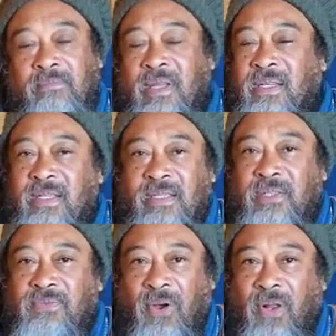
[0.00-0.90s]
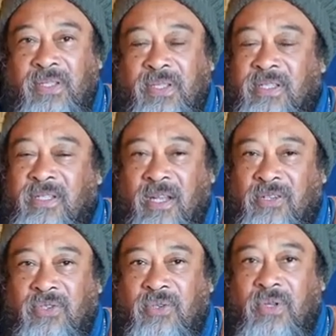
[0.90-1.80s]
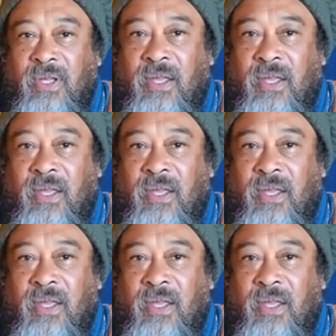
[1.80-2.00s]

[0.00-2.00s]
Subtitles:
But this is false, it's not true.